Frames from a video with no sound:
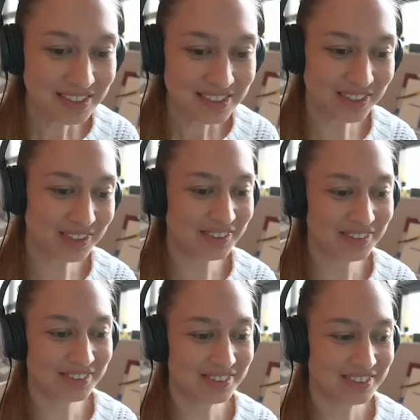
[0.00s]

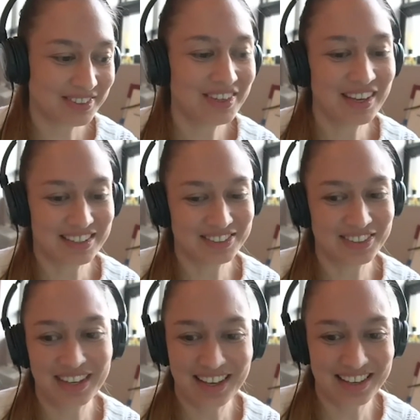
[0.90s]
So yeah, so
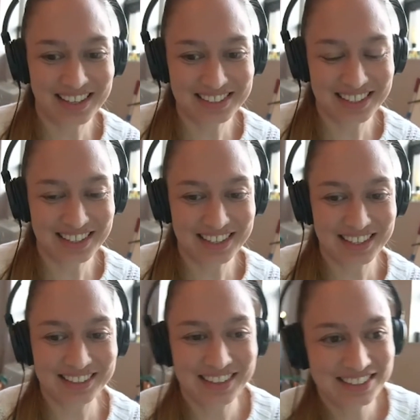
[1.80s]
I guess
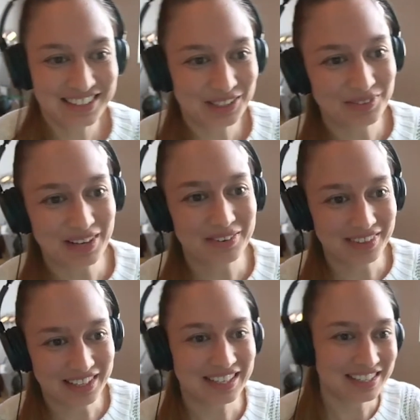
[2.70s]
that's kind of how
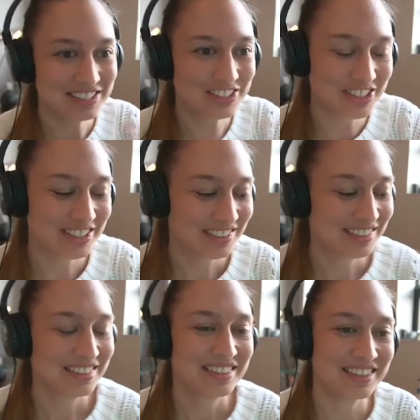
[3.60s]
like each
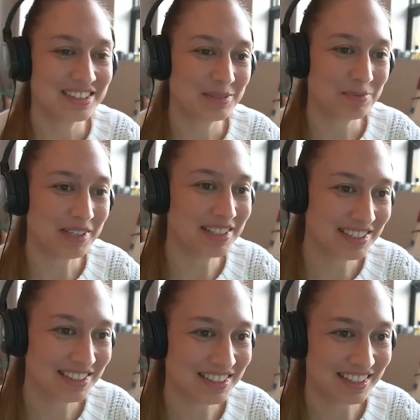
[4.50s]

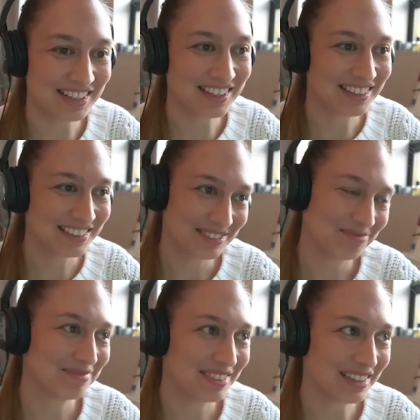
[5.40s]
piece
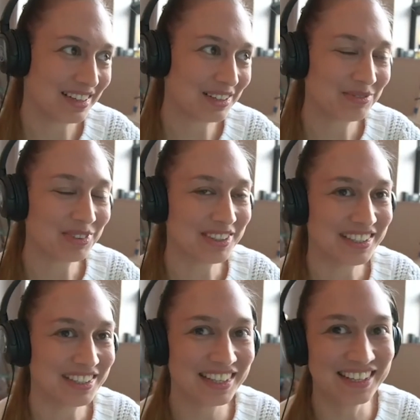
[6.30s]

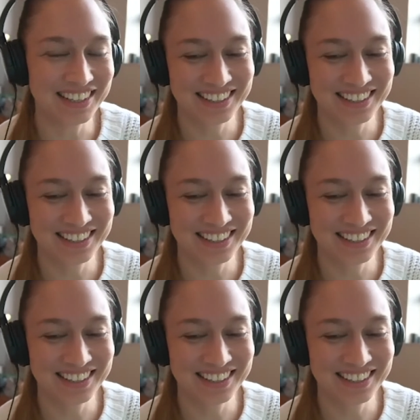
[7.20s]
unfolded.